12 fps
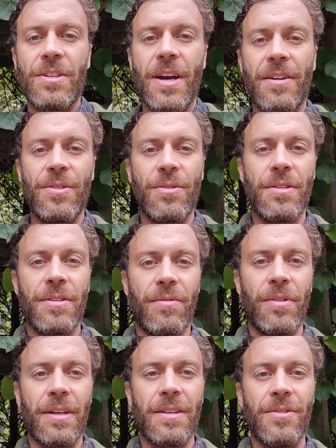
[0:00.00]
out to us if
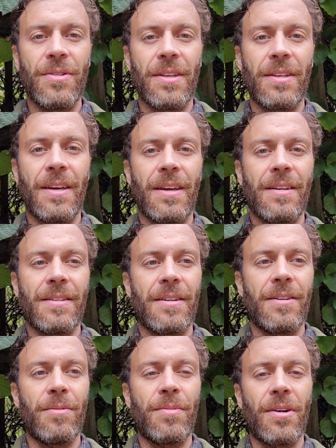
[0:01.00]
we can do anything to
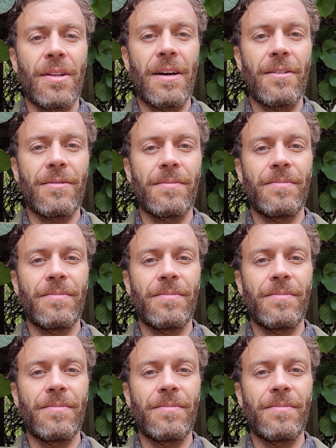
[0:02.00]
help y'all out.